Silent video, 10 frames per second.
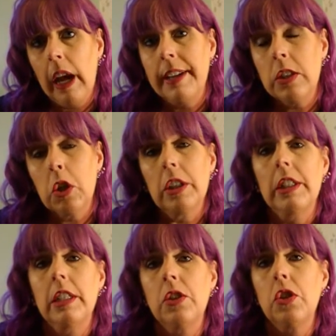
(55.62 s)
I
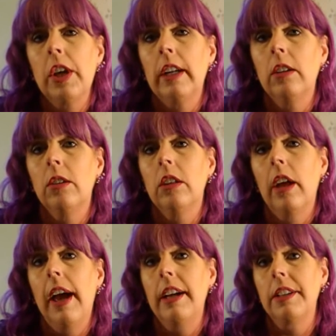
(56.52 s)
started this channel
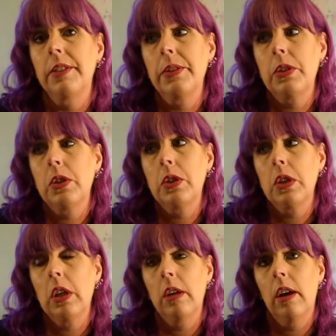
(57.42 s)
as
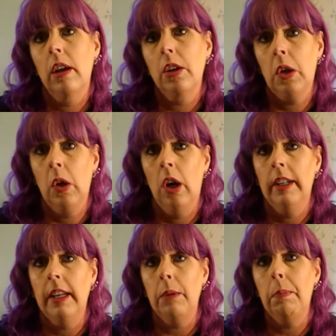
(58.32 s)
a
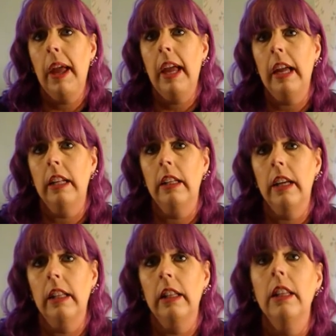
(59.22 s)
chronic pain
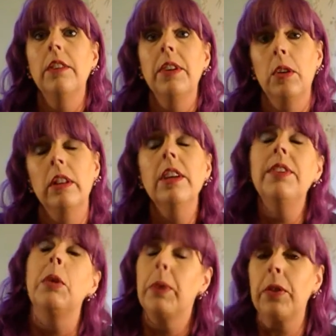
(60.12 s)
and
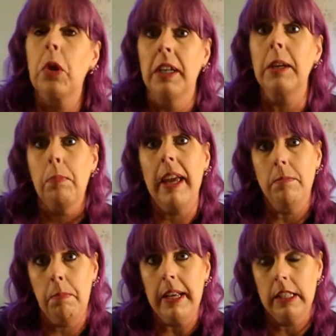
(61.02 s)
living with chronic
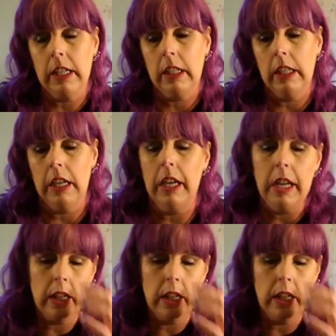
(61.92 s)
pain, basically,